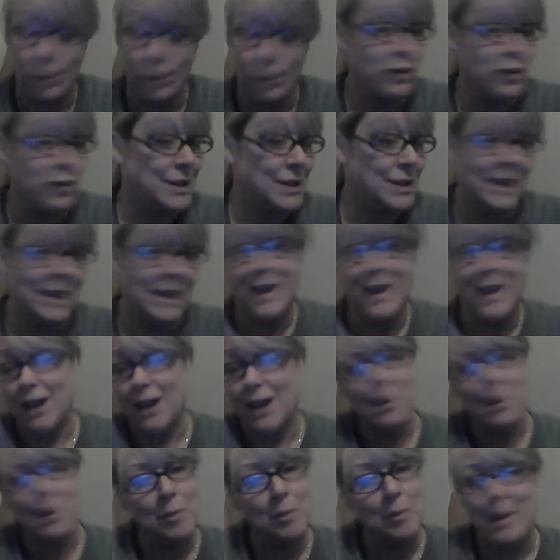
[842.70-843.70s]
you say, yeah,
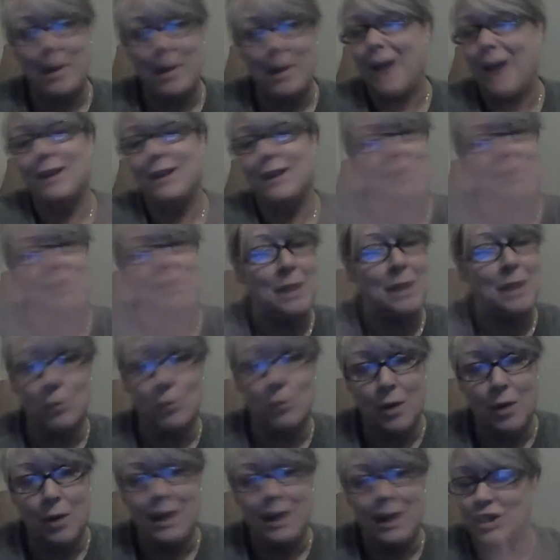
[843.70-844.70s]
come on back, and no matter
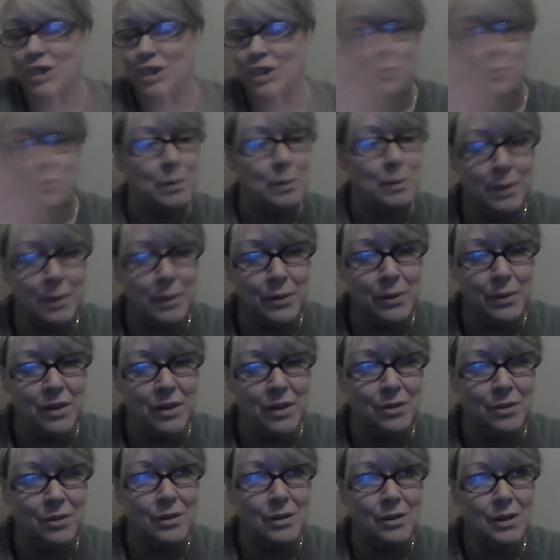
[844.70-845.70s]
what, I just want to be with
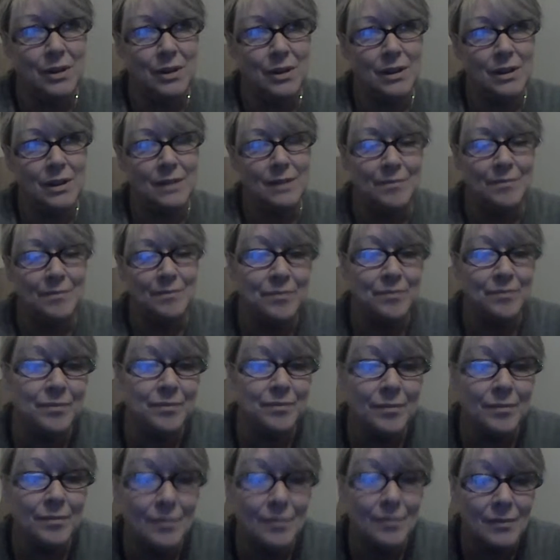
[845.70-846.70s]
you,
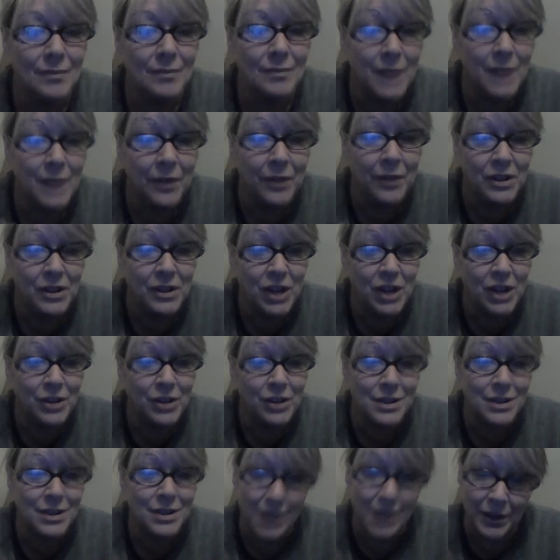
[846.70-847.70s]
nothing
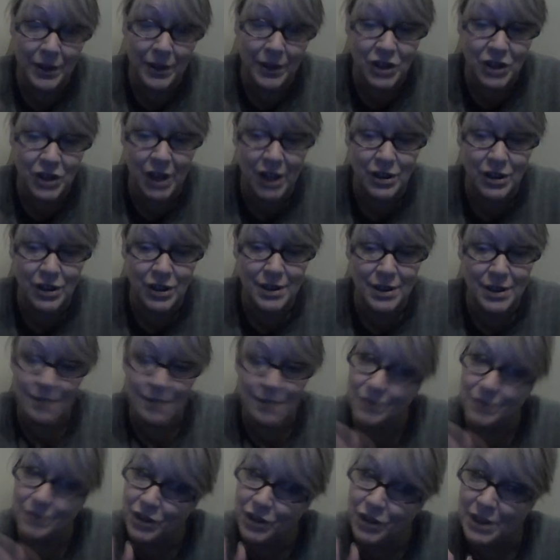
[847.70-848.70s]
changes, nothing changes.
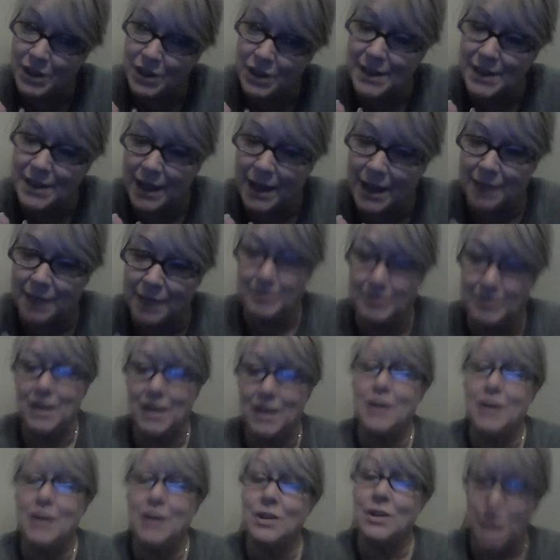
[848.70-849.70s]
Just saying.
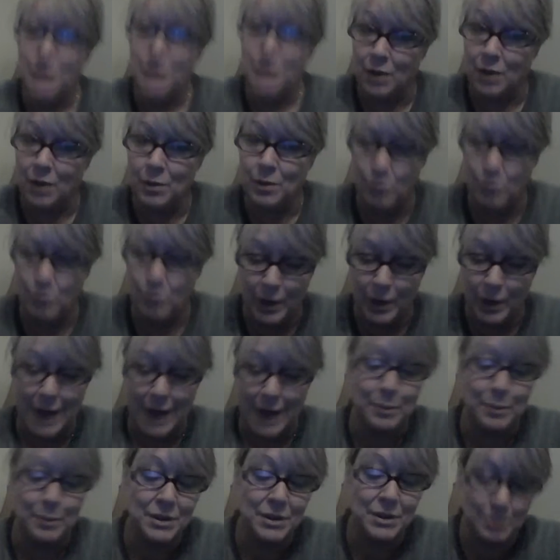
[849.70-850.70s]
So we got to
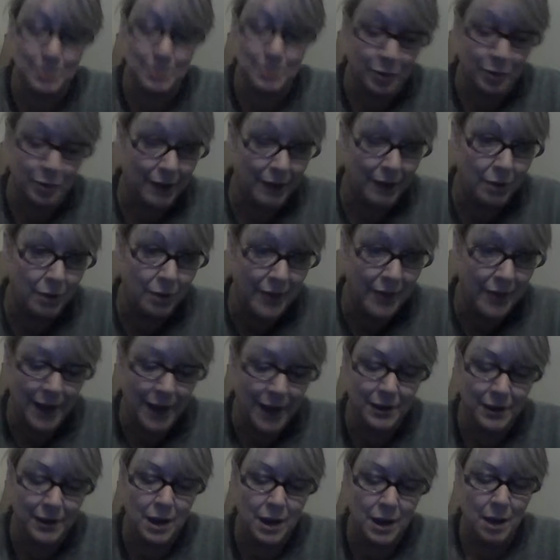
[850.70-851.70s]
put some prayer on that
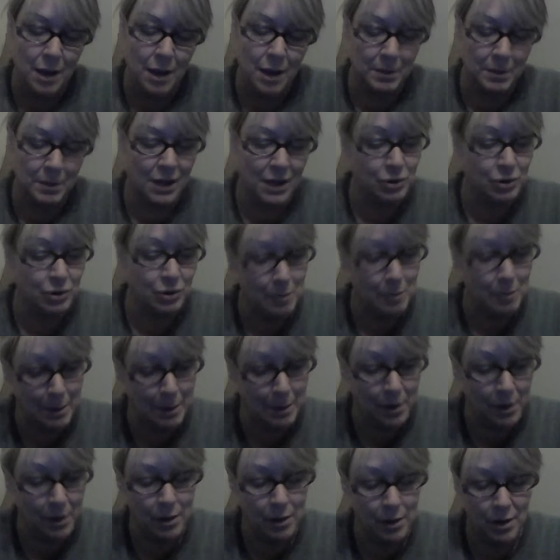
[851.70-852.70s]
because
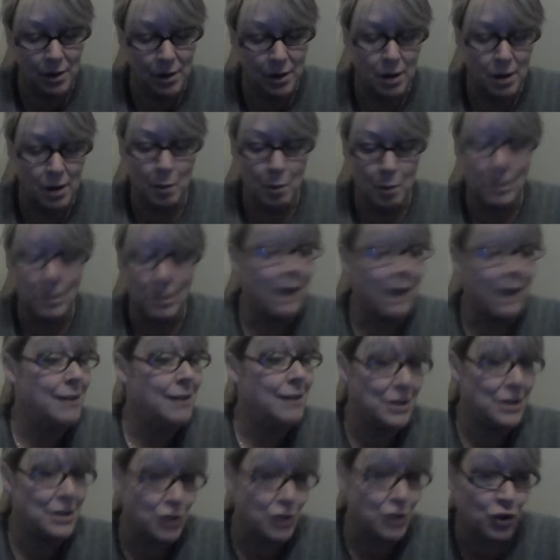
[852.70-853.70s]
remember, prayer
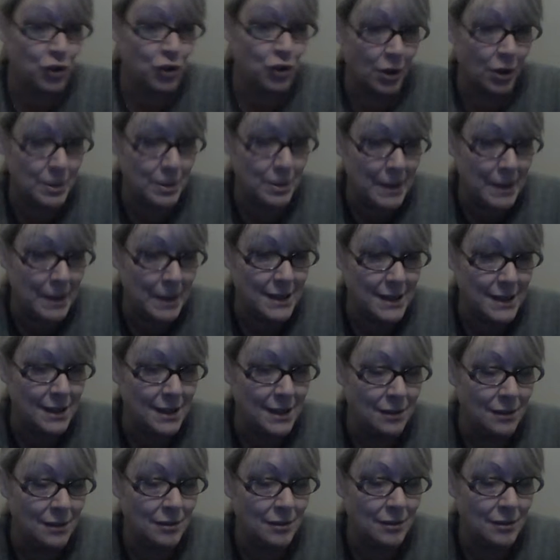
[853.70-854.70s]
is the strongest medicine